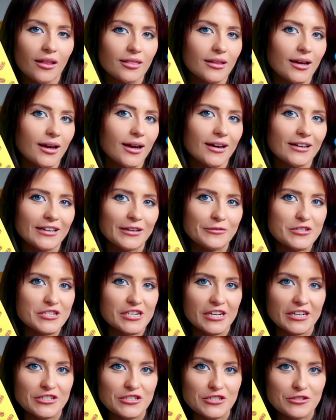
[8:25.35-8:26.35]
that, and I wish
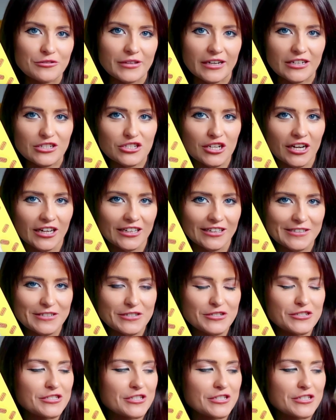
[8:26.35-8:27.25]
I could do that challenge.